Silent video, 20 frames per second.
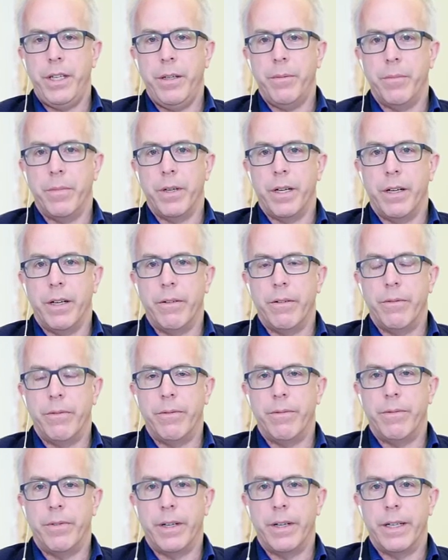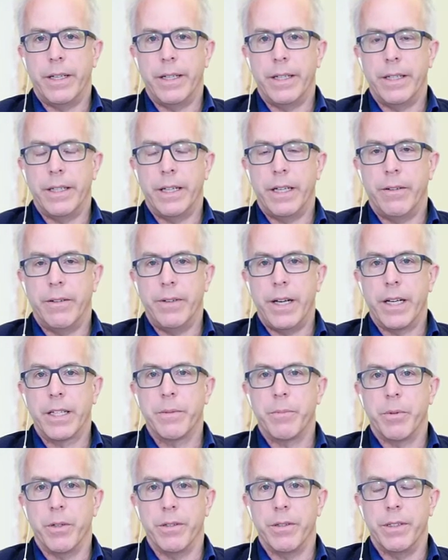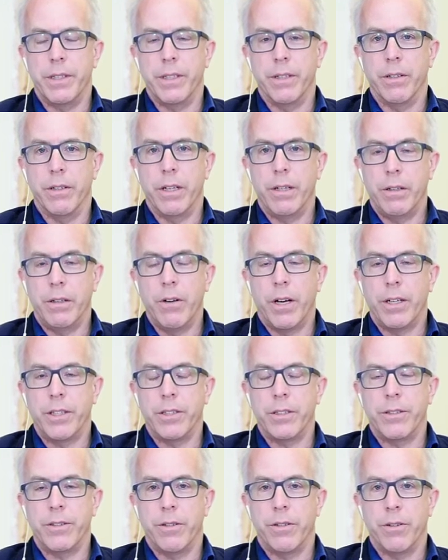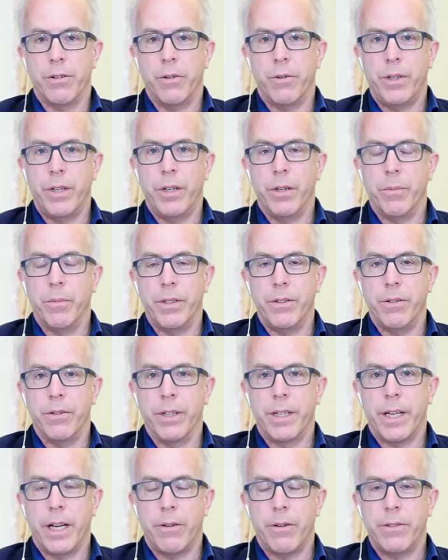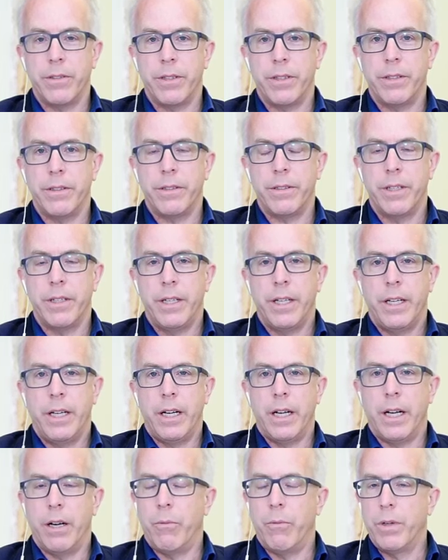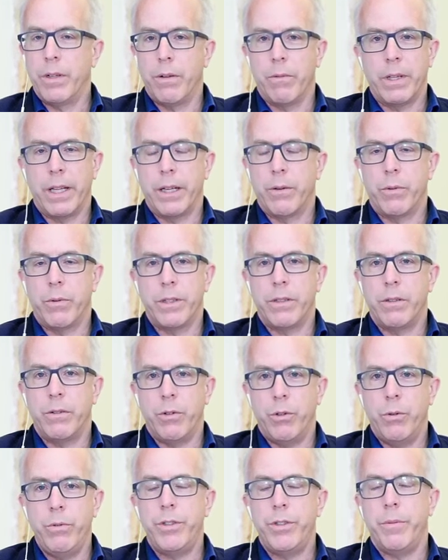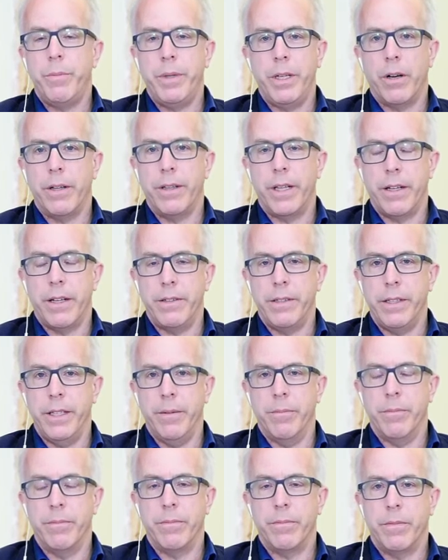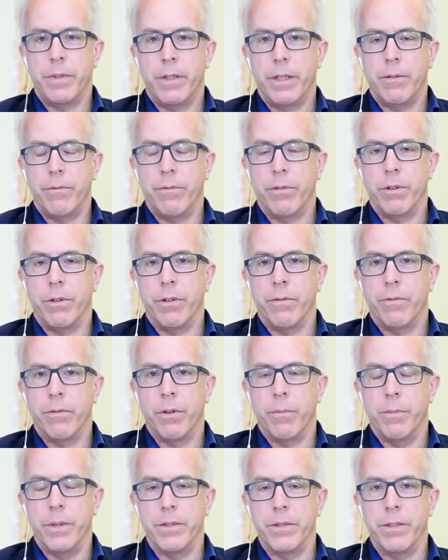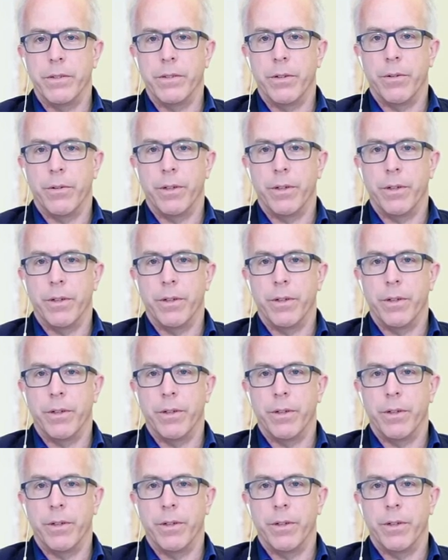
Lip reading: of experts here, not just your lawyer, but your accountant. Who should be on that team for a business owner?